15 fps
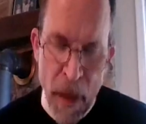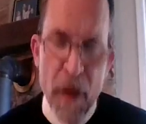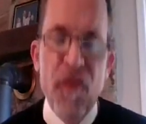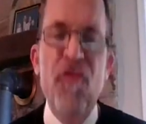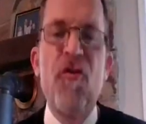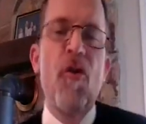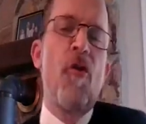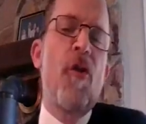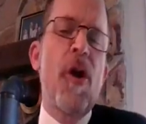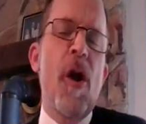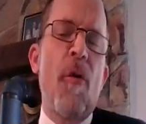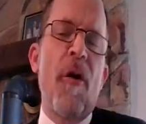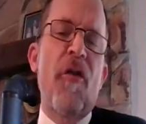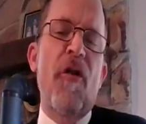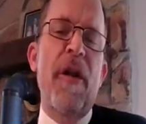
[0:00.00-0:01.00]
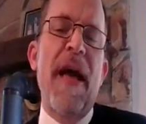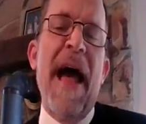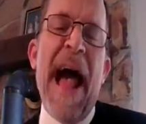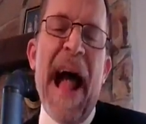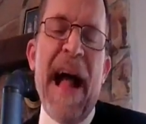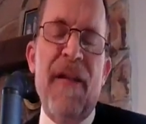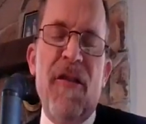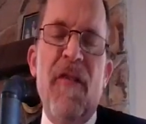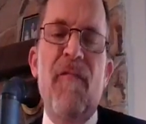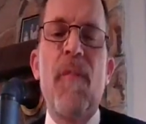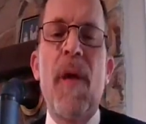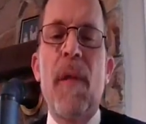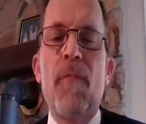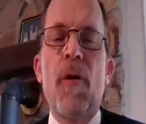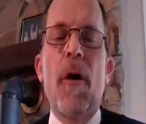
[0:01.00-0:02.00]
Julia was an active
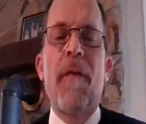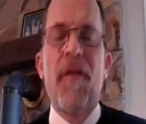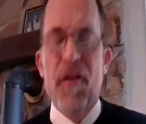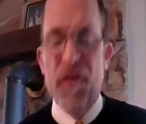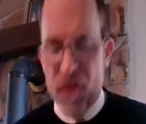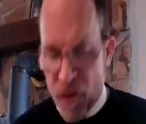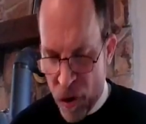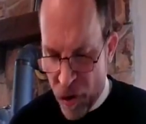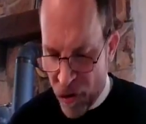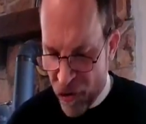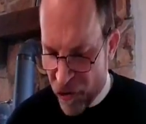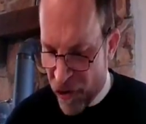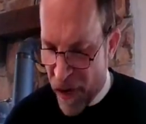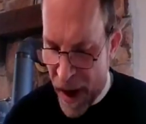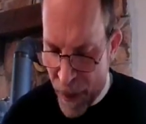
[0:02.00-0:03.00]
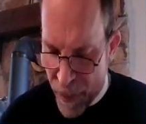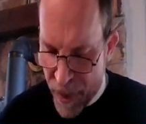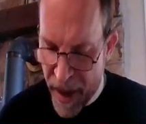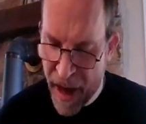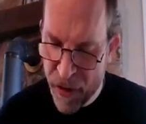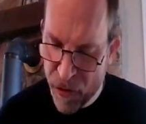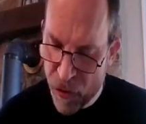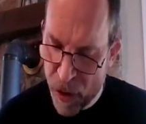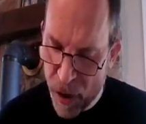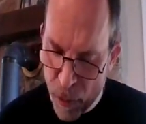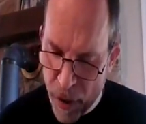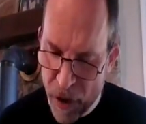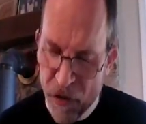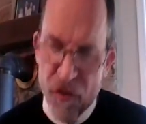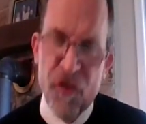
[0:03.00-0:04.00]
member of the church that I pastored in
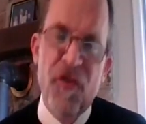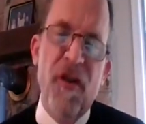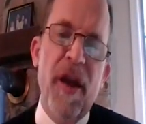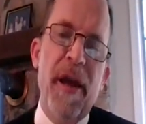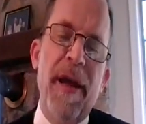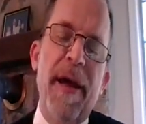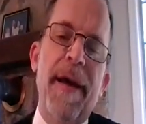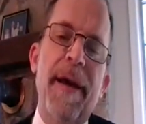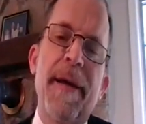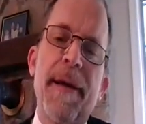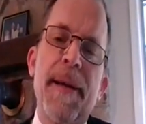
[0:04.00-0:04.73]
West Virginia.